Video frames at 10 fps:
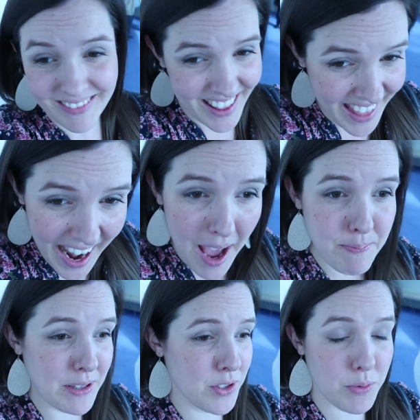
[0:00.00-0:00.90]
And that
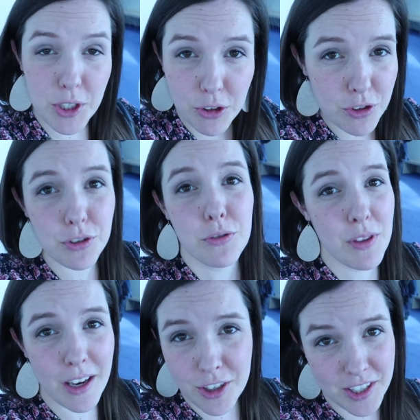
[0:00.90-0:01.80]
happens. When you're 2,
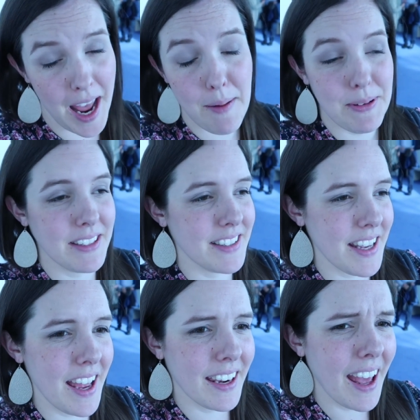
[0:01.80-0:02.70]
that just happens.
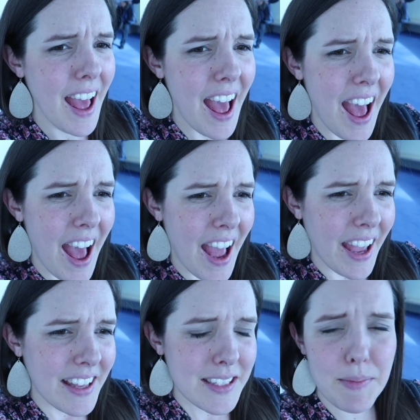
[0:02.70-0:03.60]
And
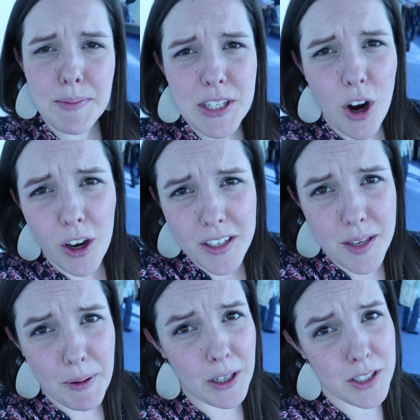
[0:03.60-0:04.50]
sometimes it's hard as
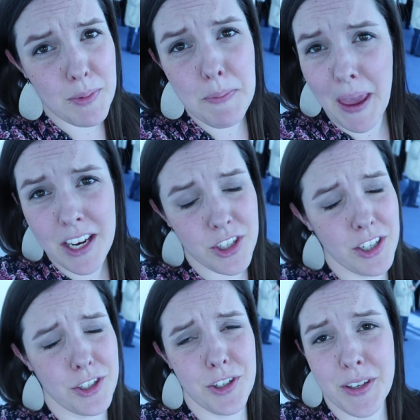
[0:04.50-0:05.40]
a parent to be
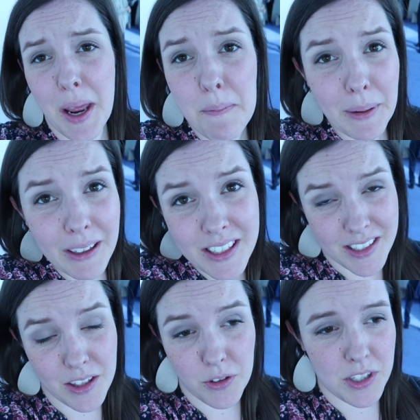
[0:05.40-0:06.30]
patient, or you get embarrassed
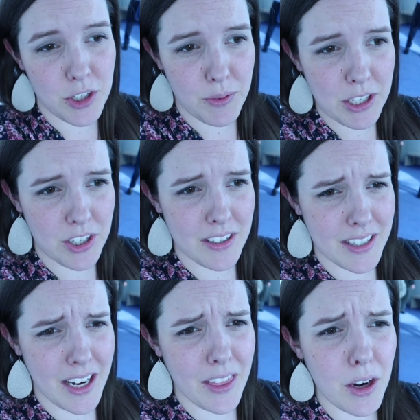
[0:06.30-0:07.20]
in those
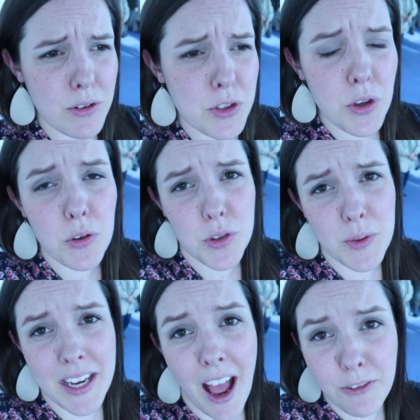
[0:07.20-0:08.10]
situations. And I thought it was so
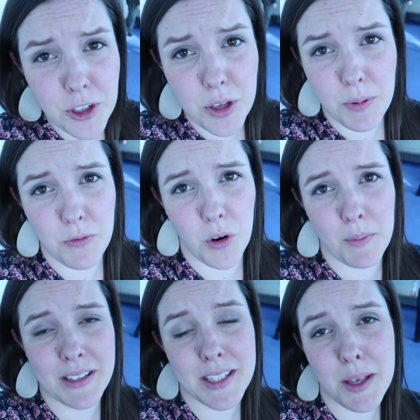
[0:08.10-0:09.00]
sweet after the
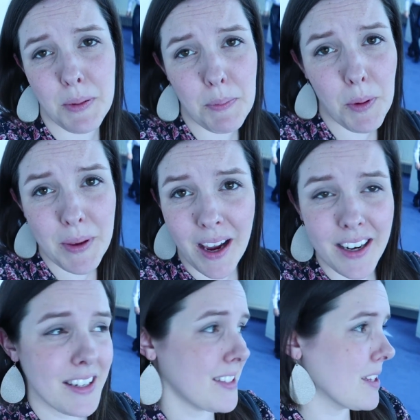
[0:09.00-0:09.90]
performance, the people
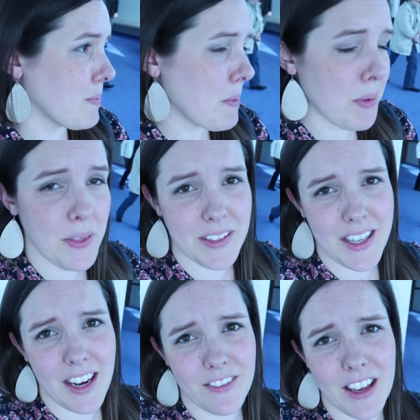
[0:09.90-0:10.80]
behind us and the people on the
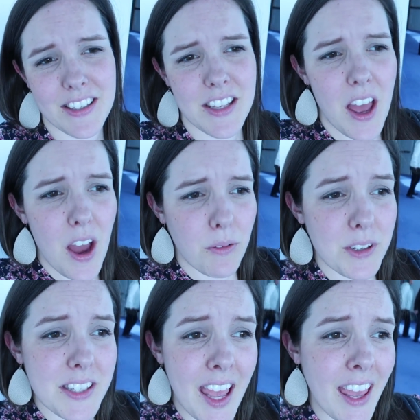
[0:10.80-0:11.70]
side of us
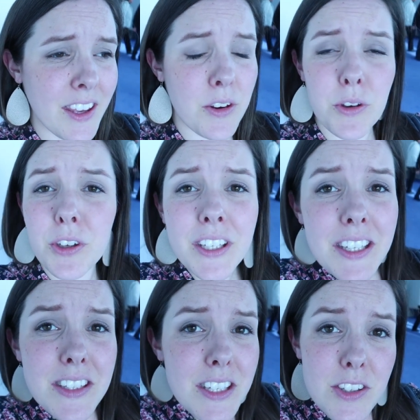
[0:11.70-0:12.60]
were saying, you know, your
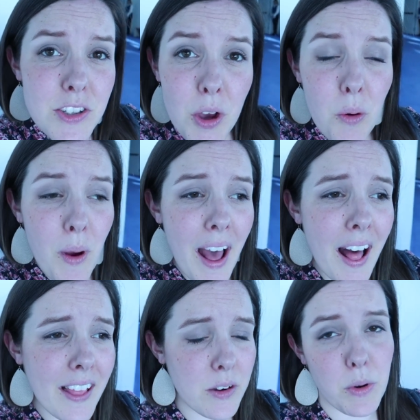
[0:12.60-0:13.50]
kids did so
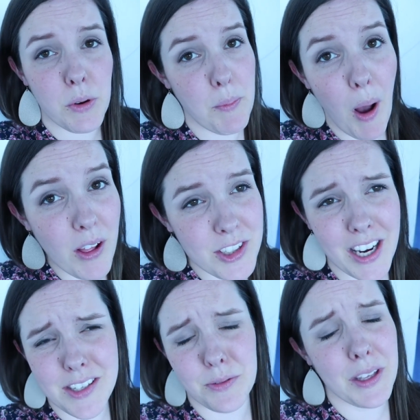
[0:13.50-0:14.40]
well, and we were
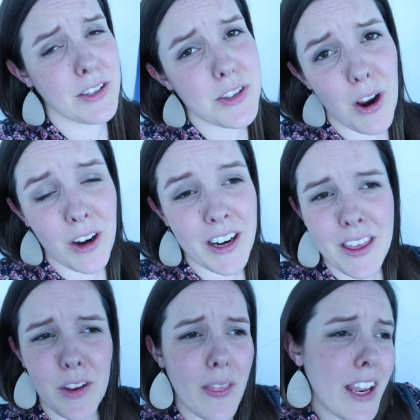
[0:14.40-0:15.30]
apologizing, we're like, sorry,
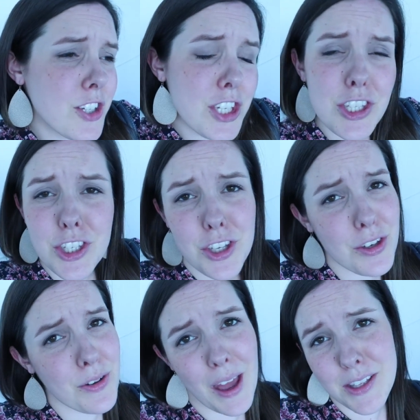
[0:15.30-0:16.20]
and they're like, she's
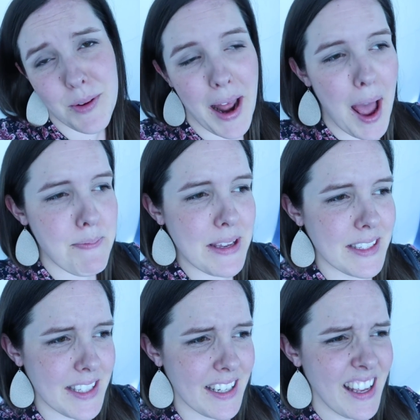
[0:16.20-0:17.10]
2, that's what
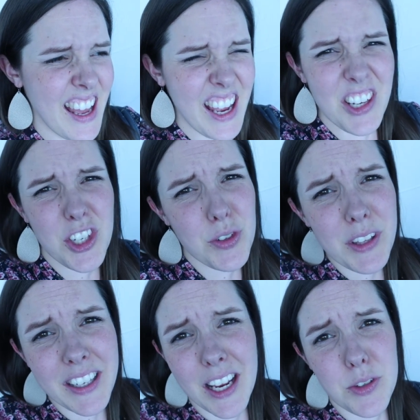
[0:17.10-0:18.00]
happens. And it's just
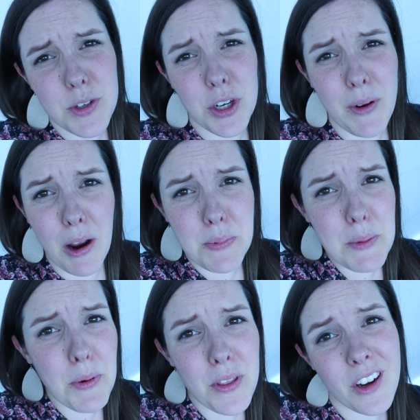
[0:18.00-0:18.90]
really nice when you're around
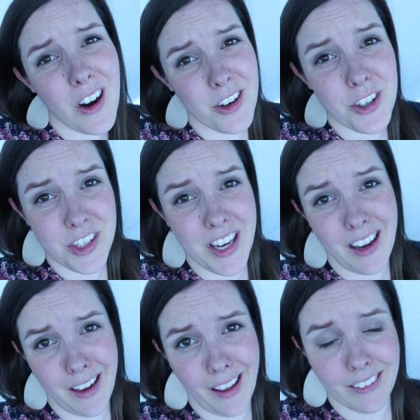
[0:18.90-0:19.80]
people that are
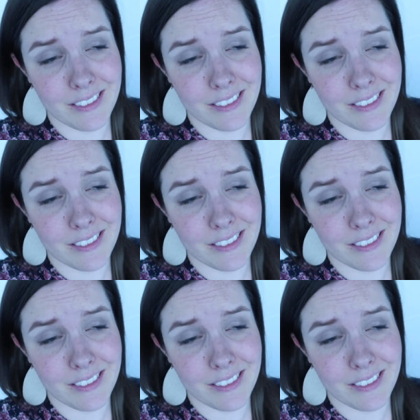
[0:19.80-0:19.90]
understanding.